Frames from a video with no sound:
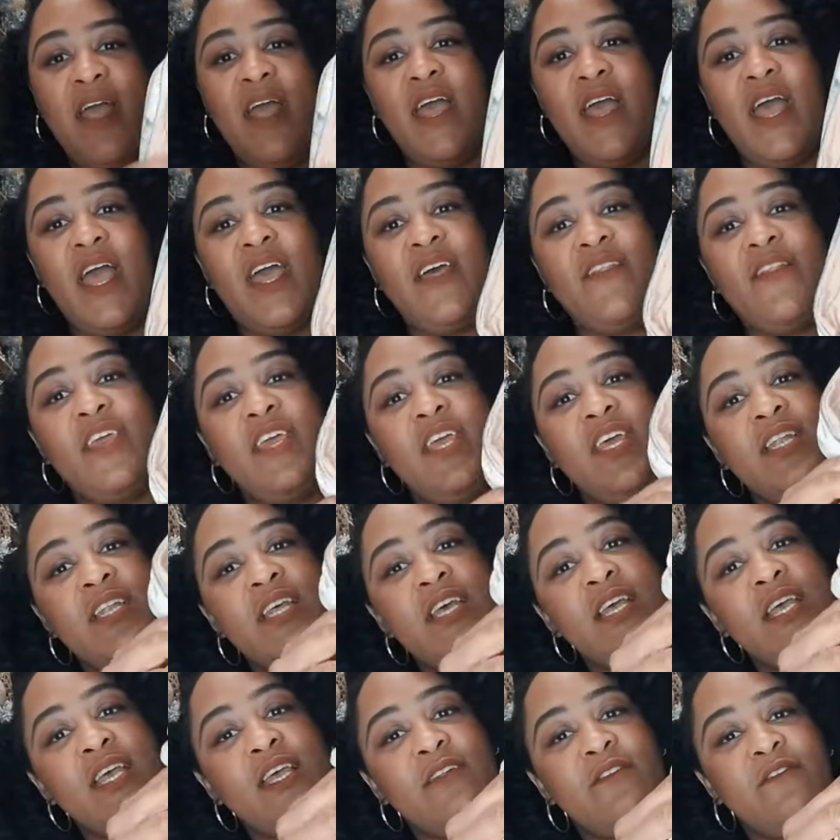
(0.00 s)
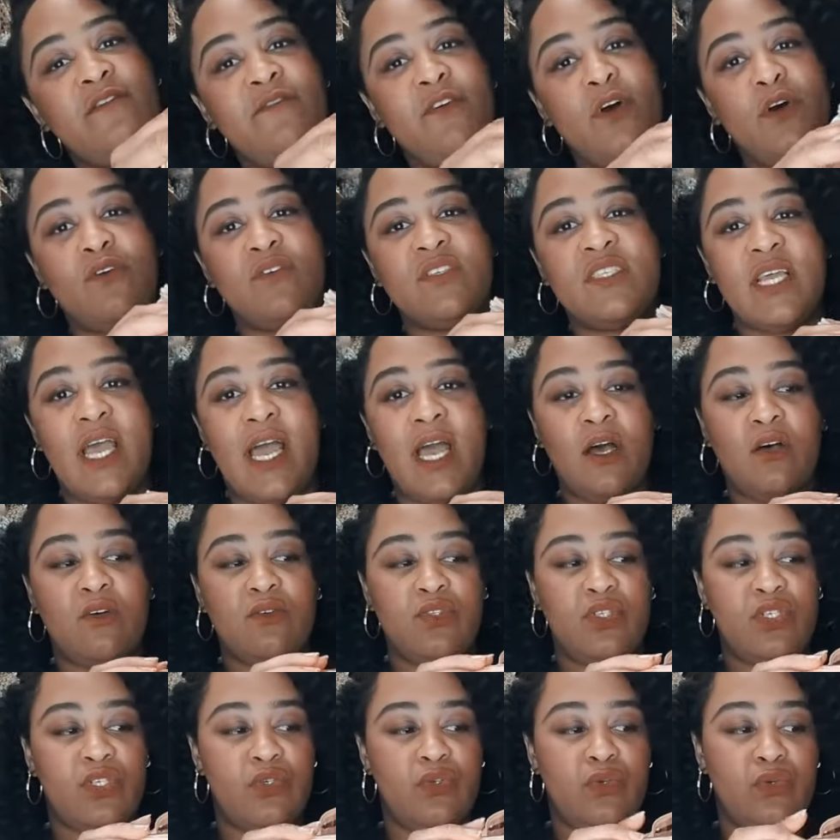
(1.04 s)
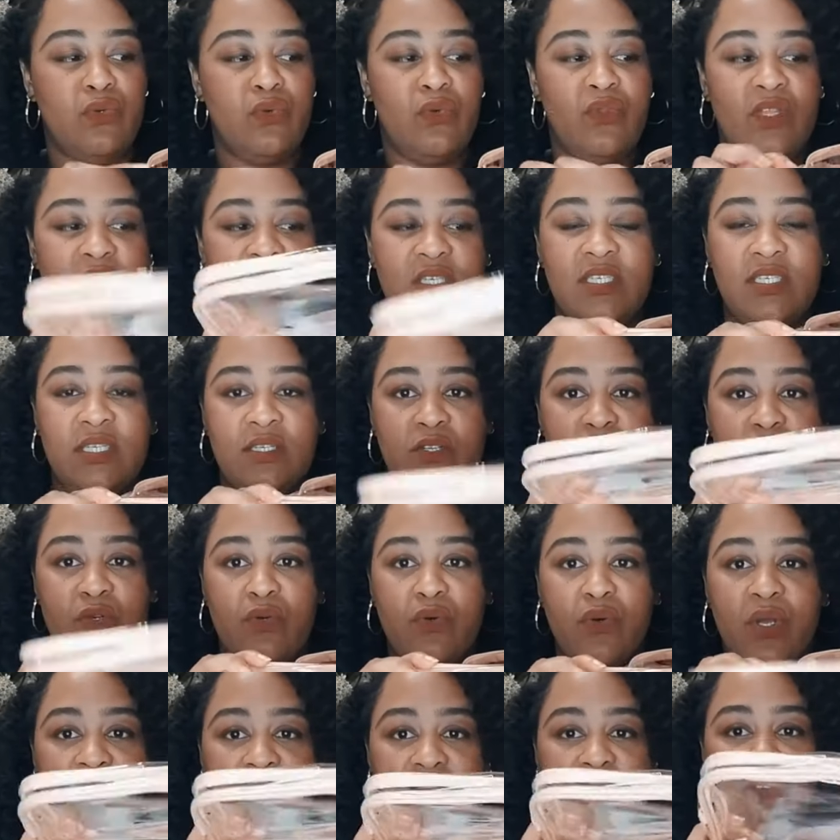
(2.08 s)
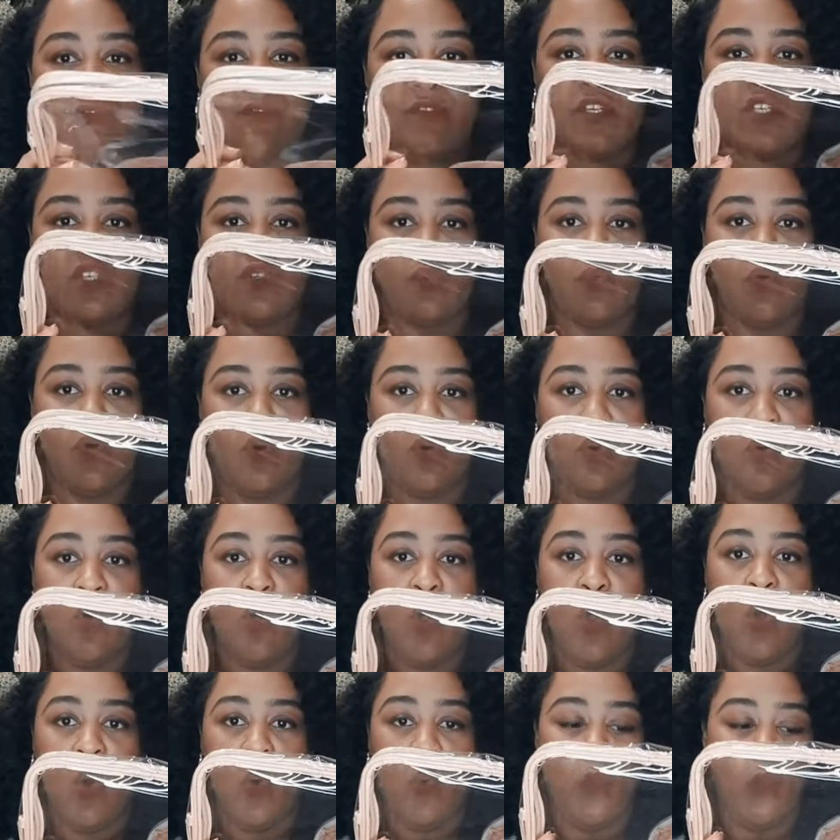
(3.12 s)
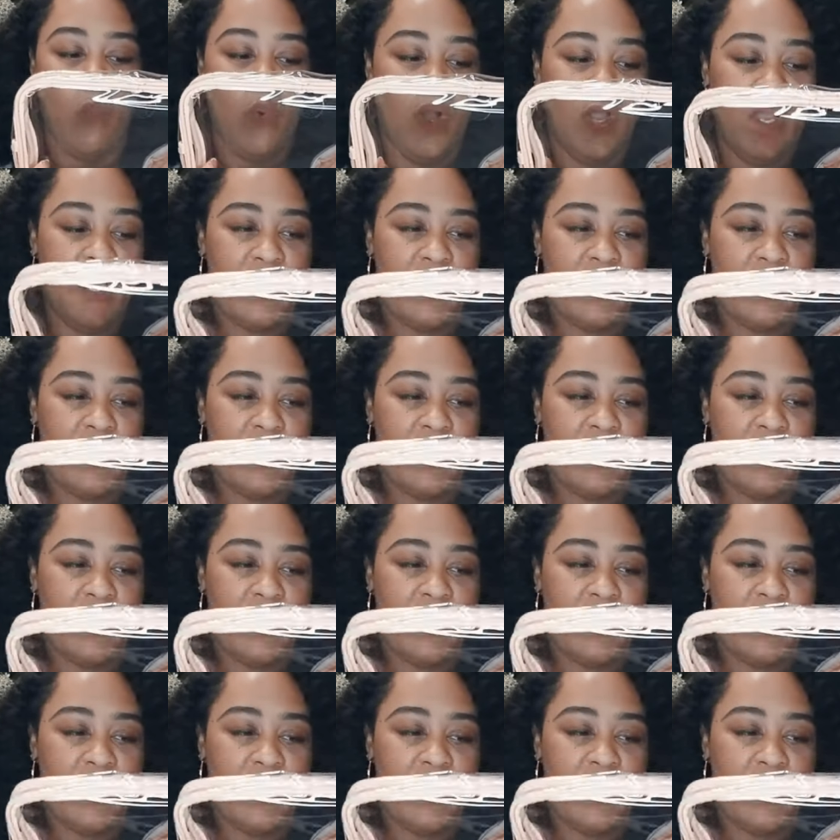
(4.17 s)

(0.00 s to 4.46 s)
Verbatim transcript: and then it folds out to this little individual one